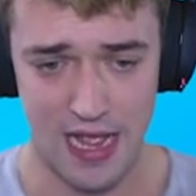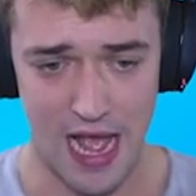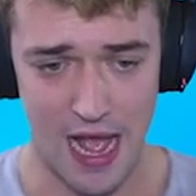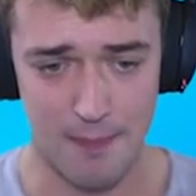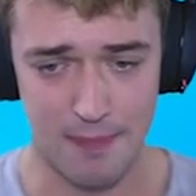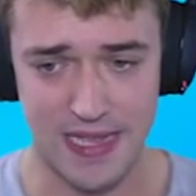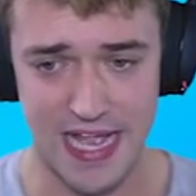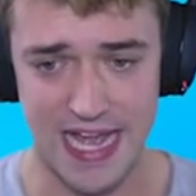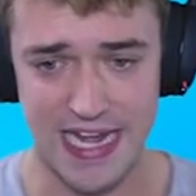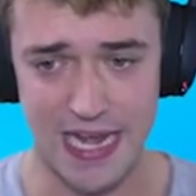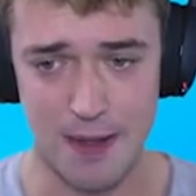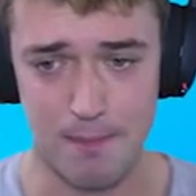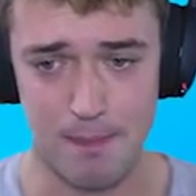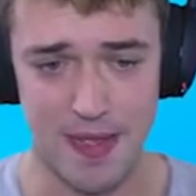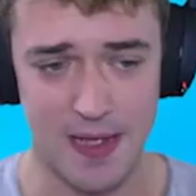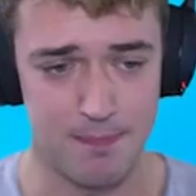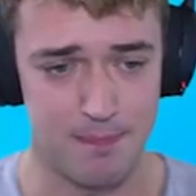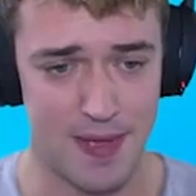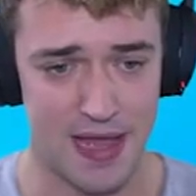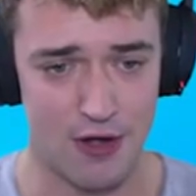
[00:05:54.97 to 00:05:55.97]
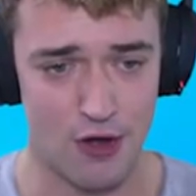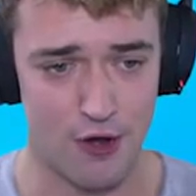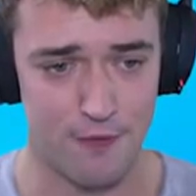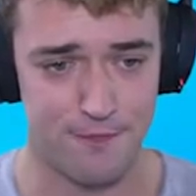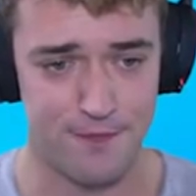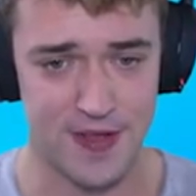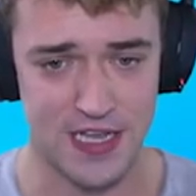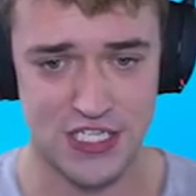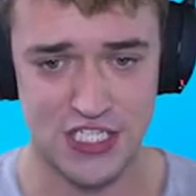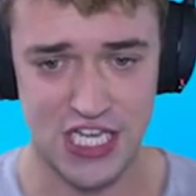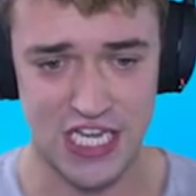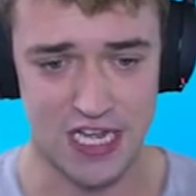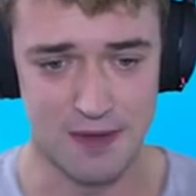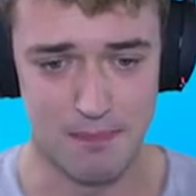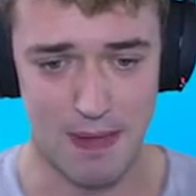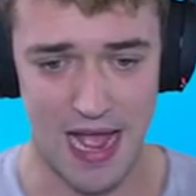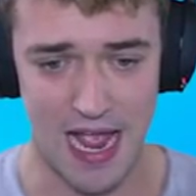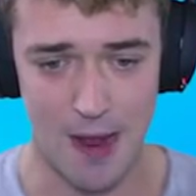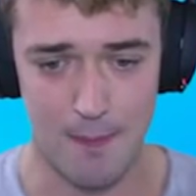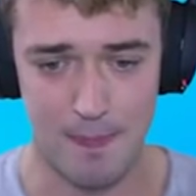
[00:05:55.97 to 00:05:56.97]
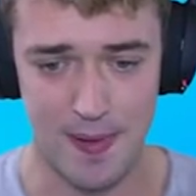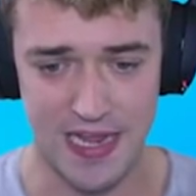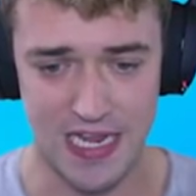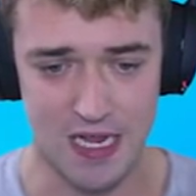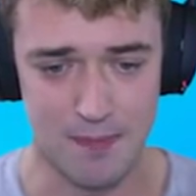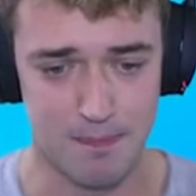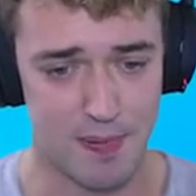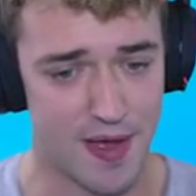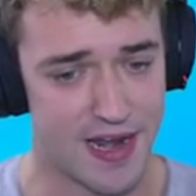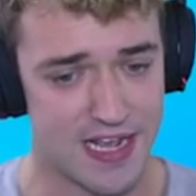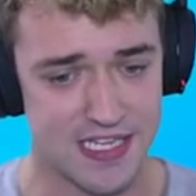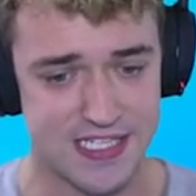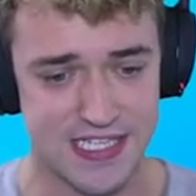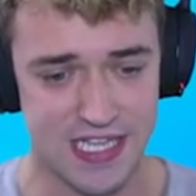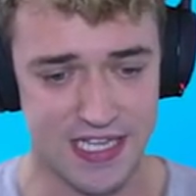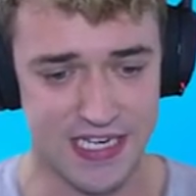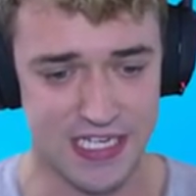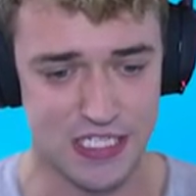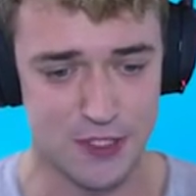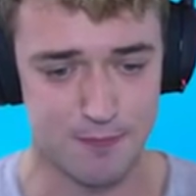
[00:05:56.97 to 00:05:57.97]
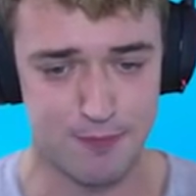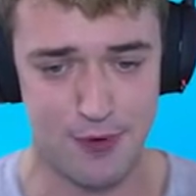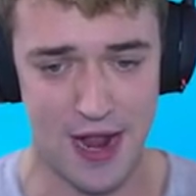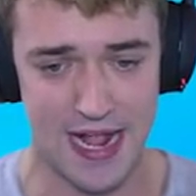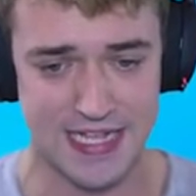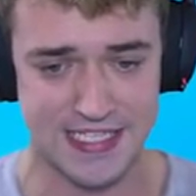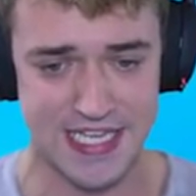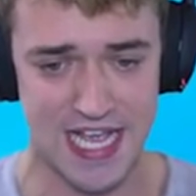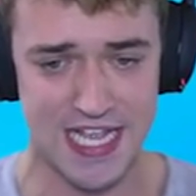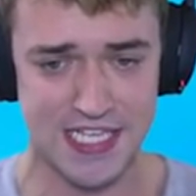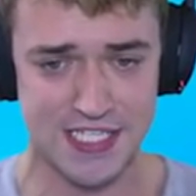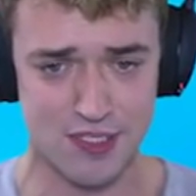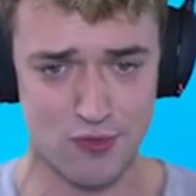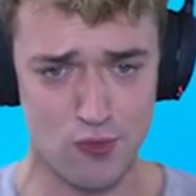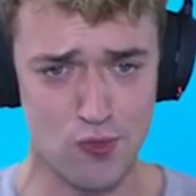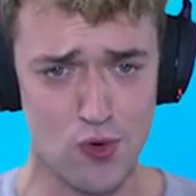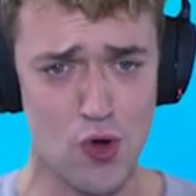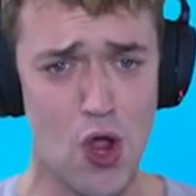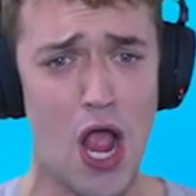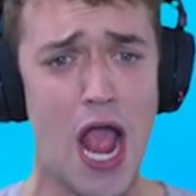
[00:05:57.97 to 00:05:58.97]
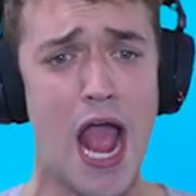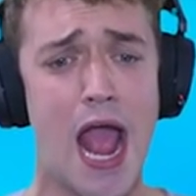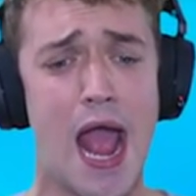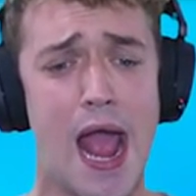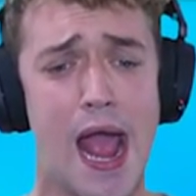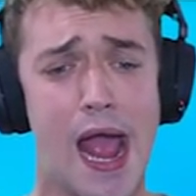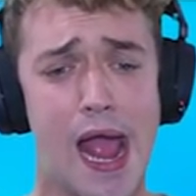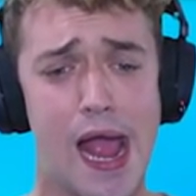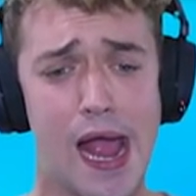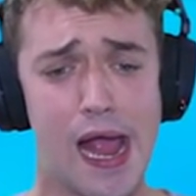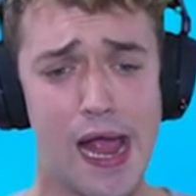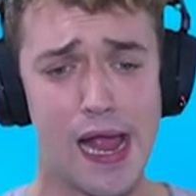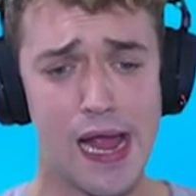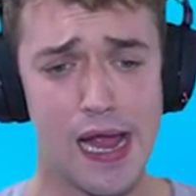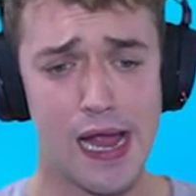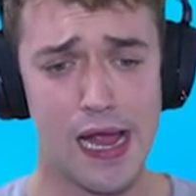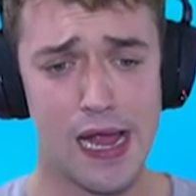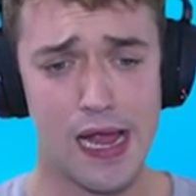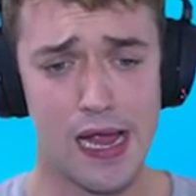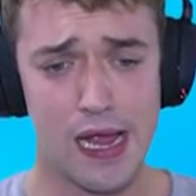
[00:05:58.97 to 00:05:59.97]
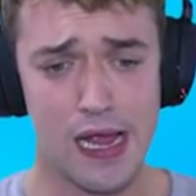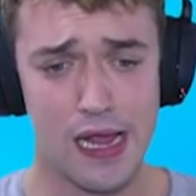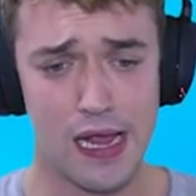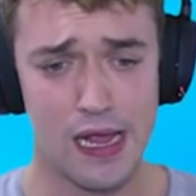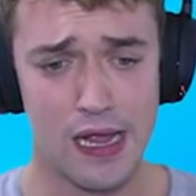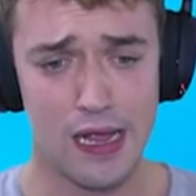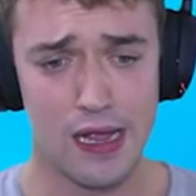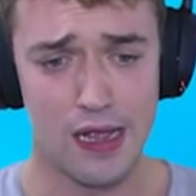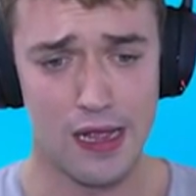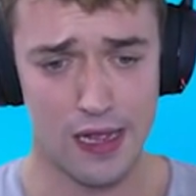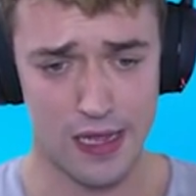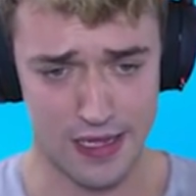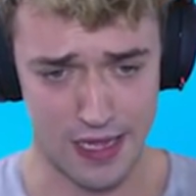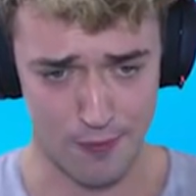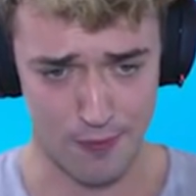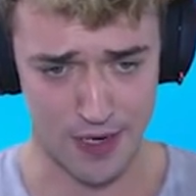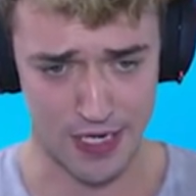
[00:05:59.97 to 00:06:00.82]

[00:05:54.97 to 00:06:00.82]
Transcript: I'm getting a bit better at fishing in my opinion, but I still need to practice. Wah! There